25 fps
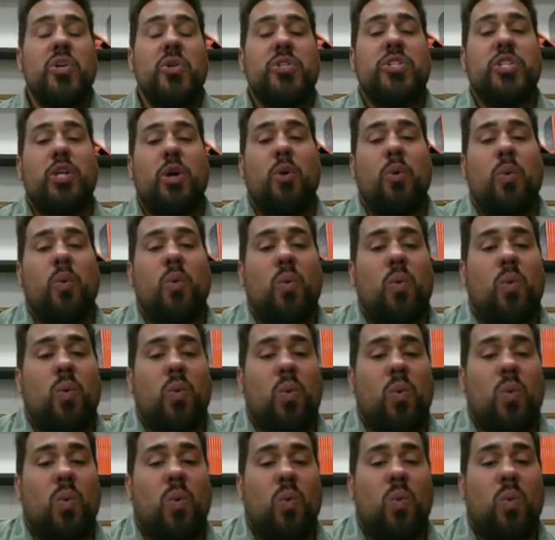So
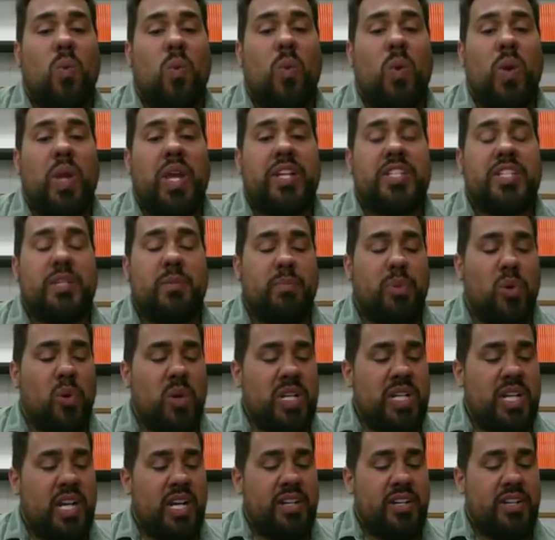it's
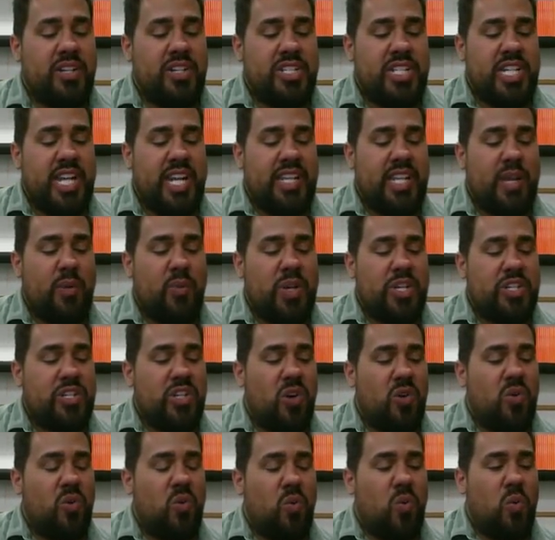important to understand that we
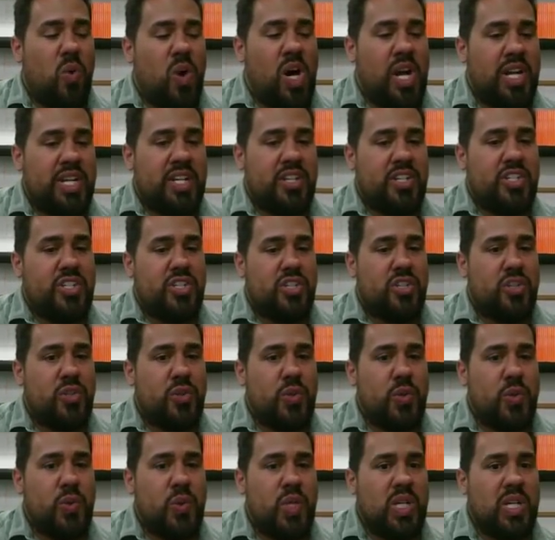don't want
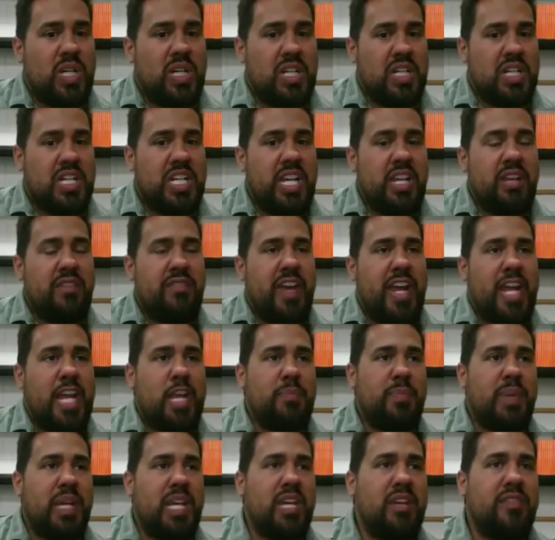to give
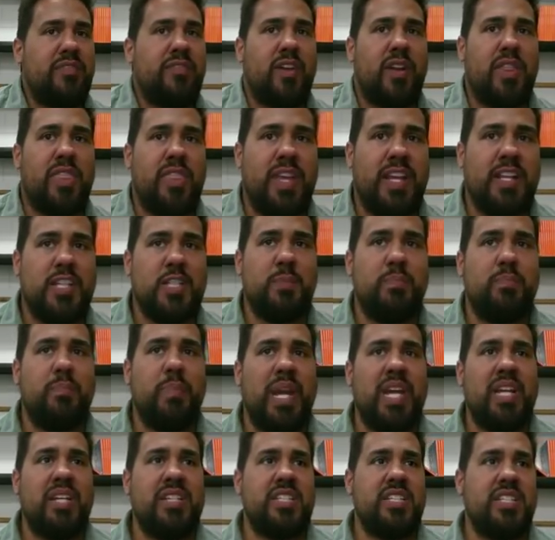AP for things
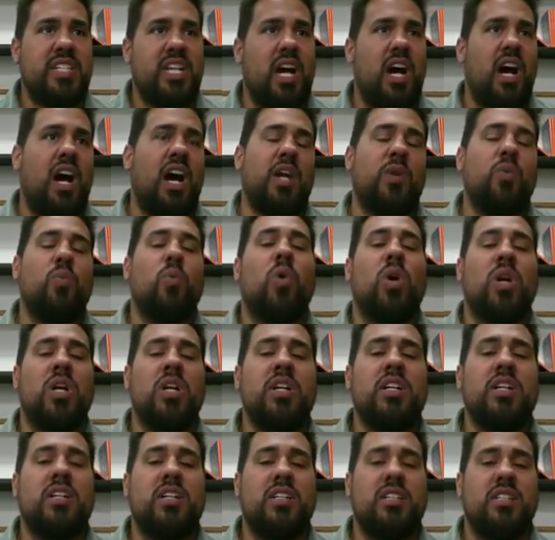based on
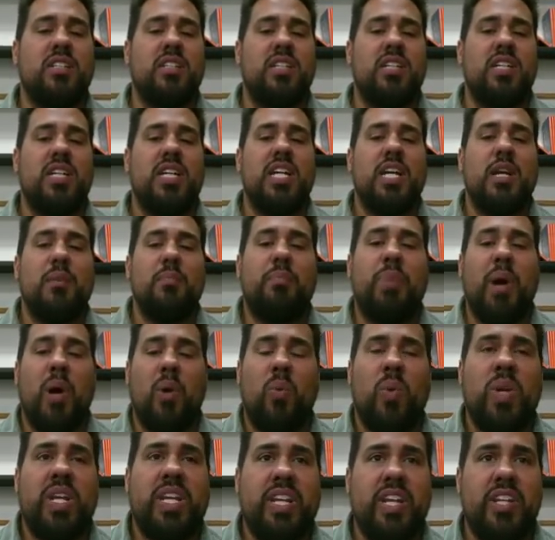work,
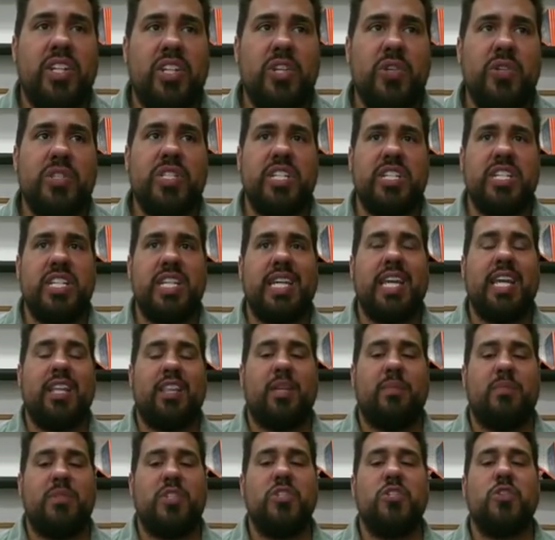but we can use it to
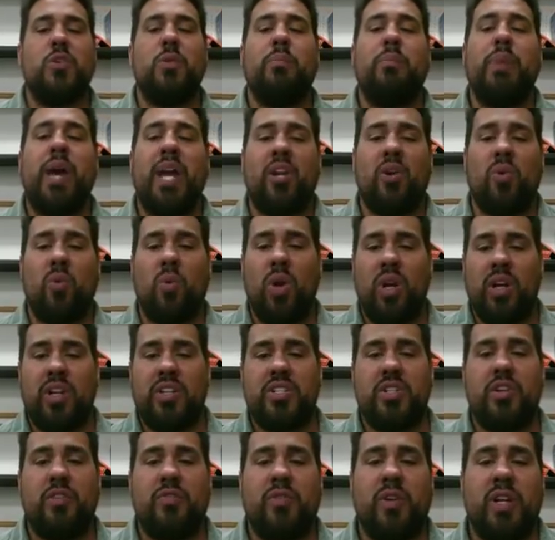get them to do better work.
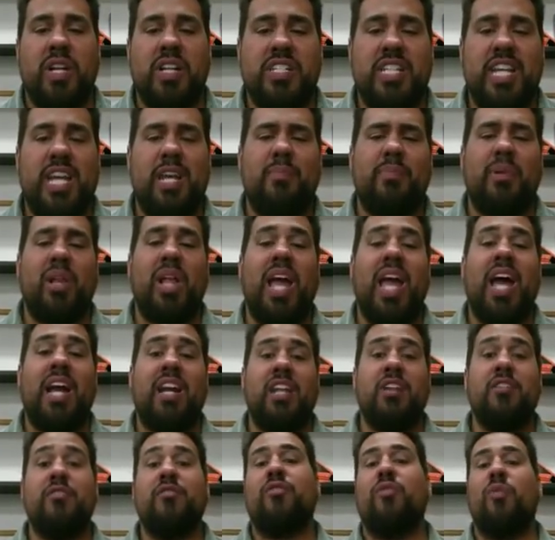So for example, I
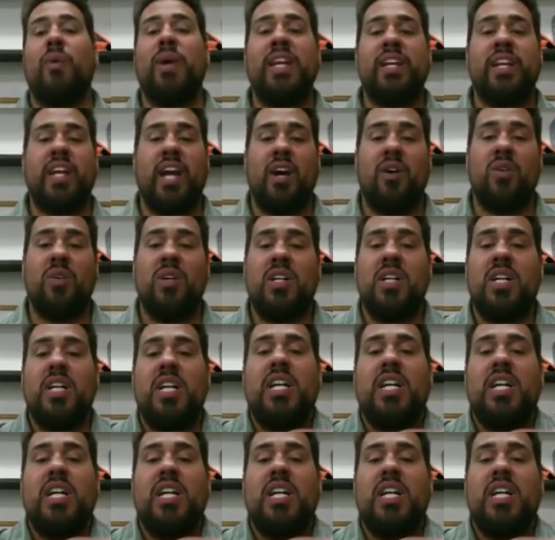had in Fuego.